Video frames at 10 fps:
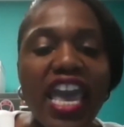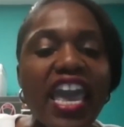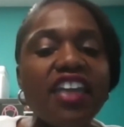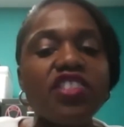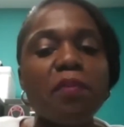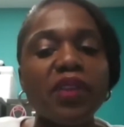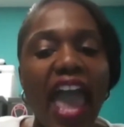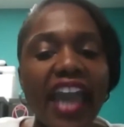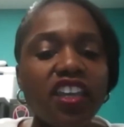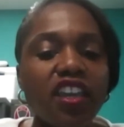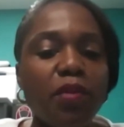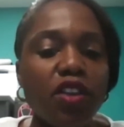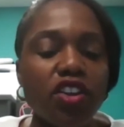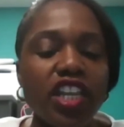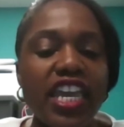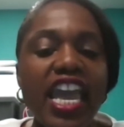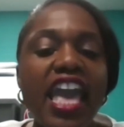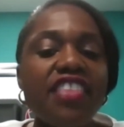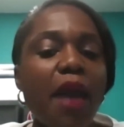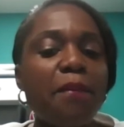in the Black community
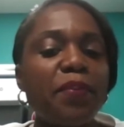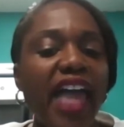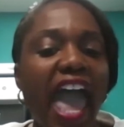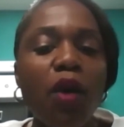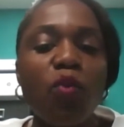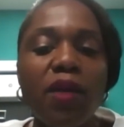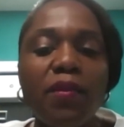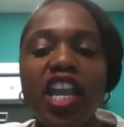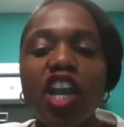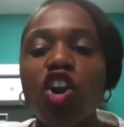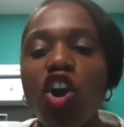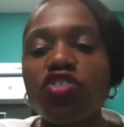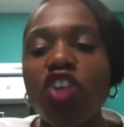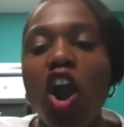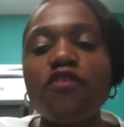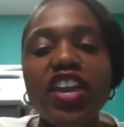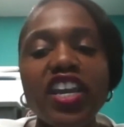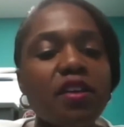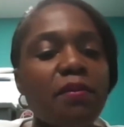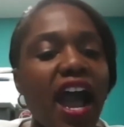that Black women and girls are
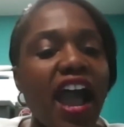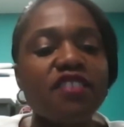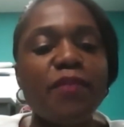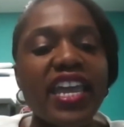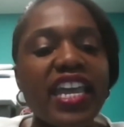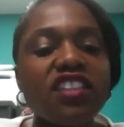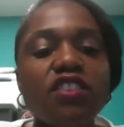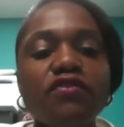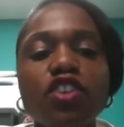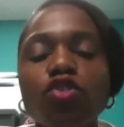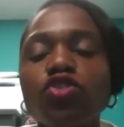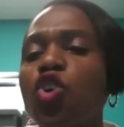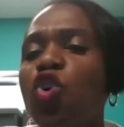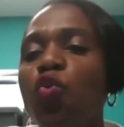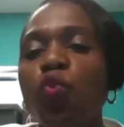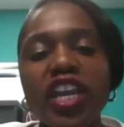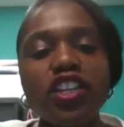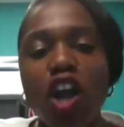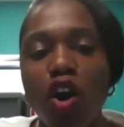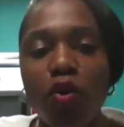victimized by individuals who we
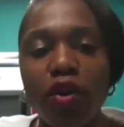know.